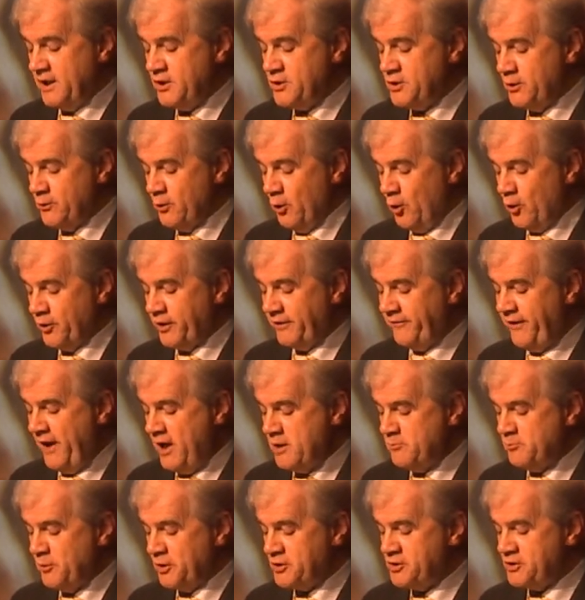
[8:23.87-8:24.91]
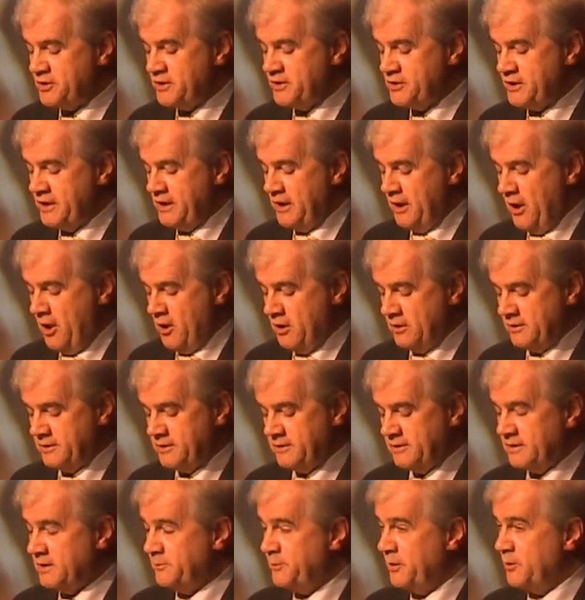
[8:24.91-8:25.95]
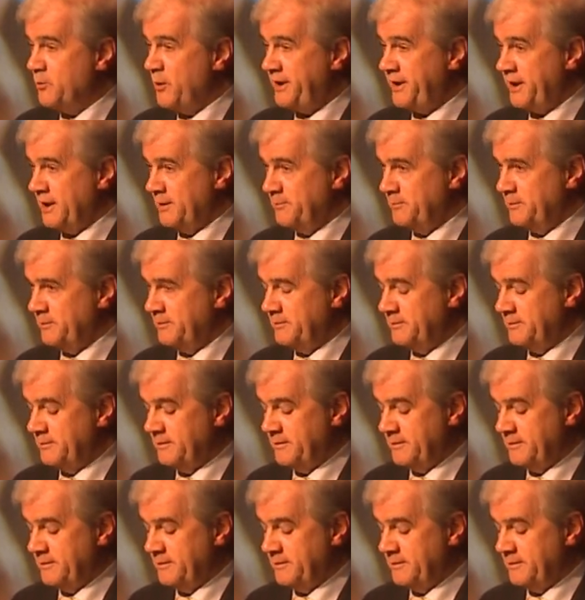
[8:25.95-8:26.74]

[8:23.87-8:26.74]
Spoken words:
She wrote of how much she longed to be with them.